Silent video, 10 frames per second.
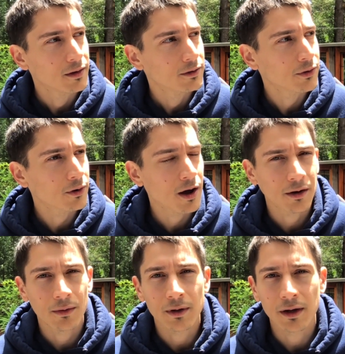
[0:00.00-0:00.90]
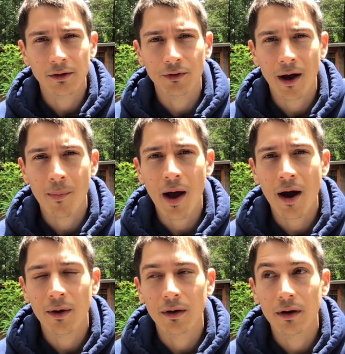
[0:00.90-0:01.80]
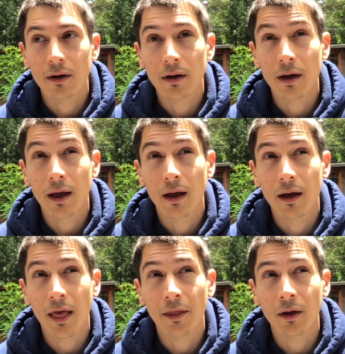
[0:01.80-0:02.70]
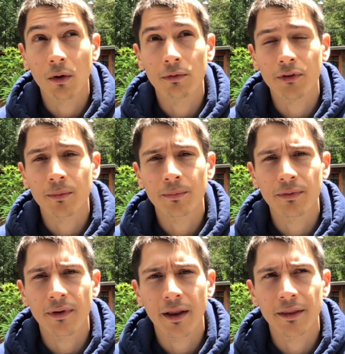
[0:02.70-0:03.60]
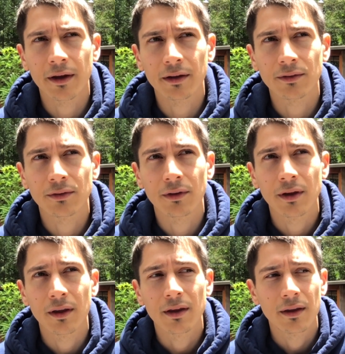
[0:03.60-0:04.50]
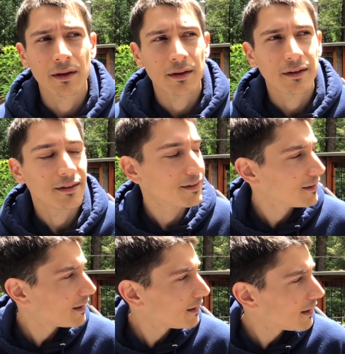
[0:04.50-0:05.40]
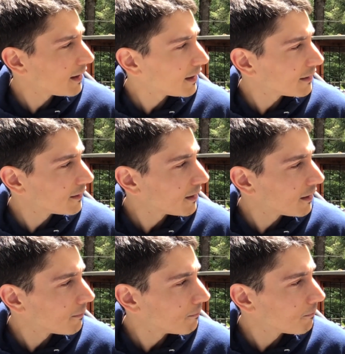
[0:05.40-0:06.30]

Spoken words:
turn on, tune in, drop out, I think oversimplified things. And I